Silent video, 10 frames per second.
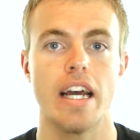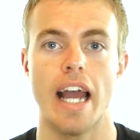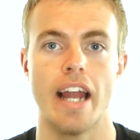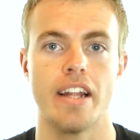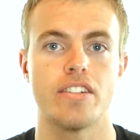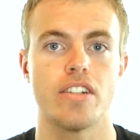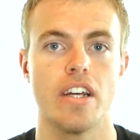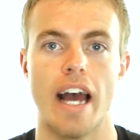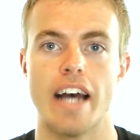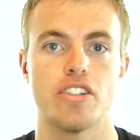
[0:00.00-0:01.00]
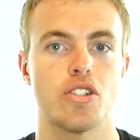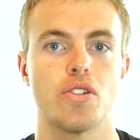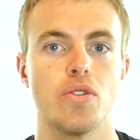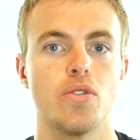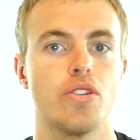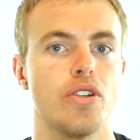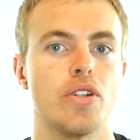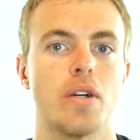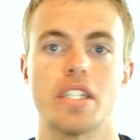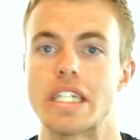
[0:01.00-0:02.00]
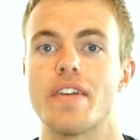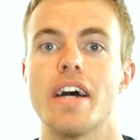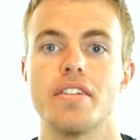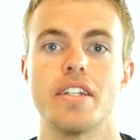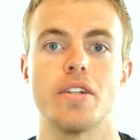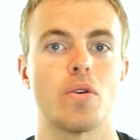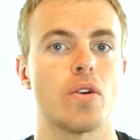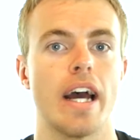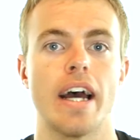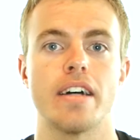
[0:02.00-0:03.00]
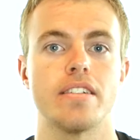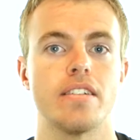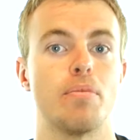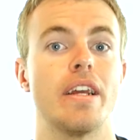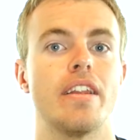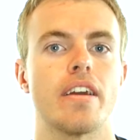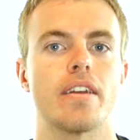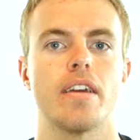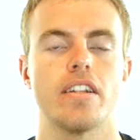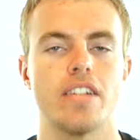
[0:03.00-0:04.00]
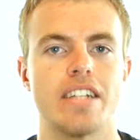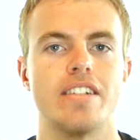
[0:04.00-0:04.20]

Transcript: and it's as true to you as gravity or as breathing. It's as